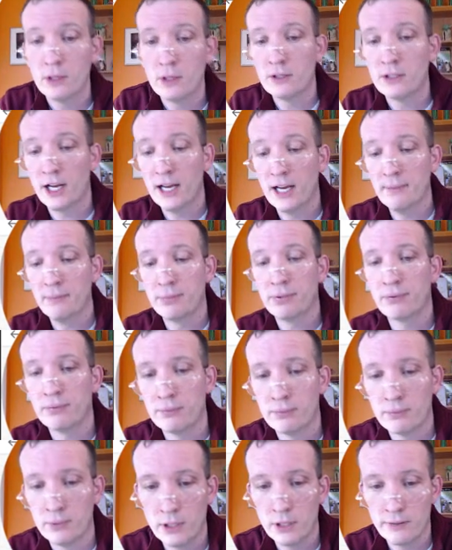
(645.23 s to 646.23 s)
type
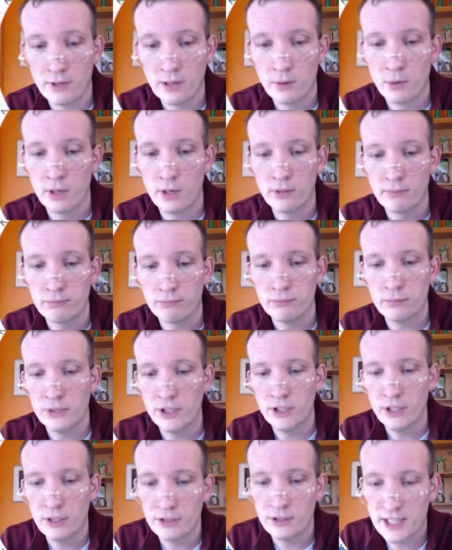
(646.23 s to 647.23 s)
whatever I want to,
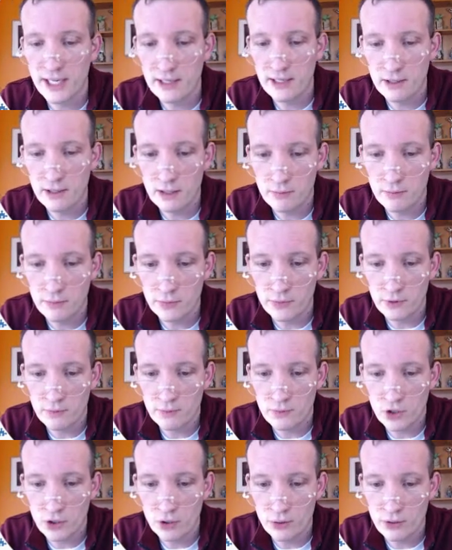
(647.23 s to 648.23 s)
send to them,
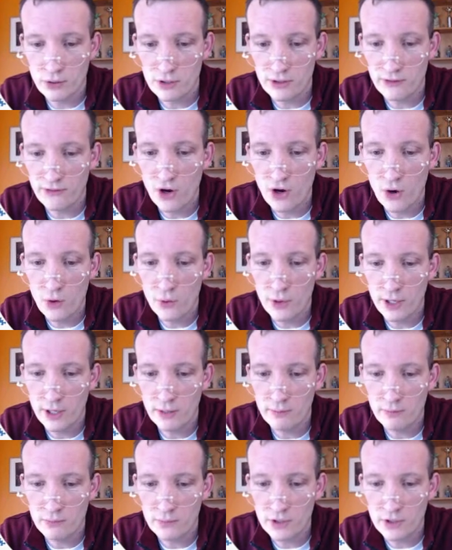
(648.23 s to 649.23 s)
choose the phone that
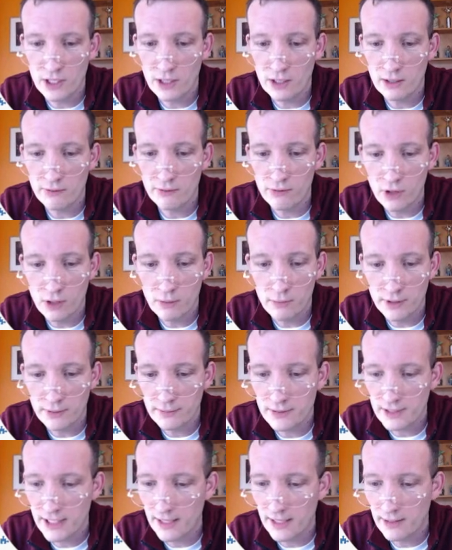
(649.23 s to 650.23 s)
I'm sending from
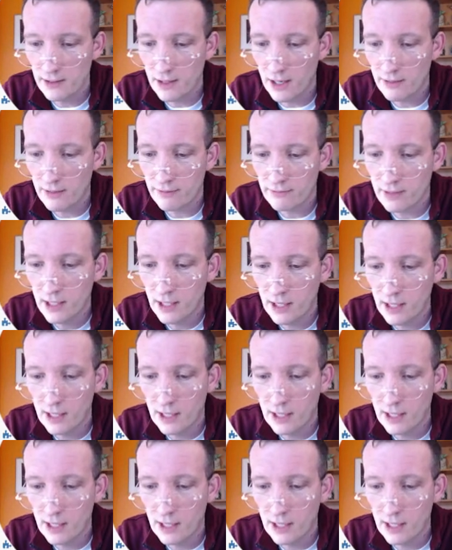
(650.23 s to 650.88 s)
and send it off.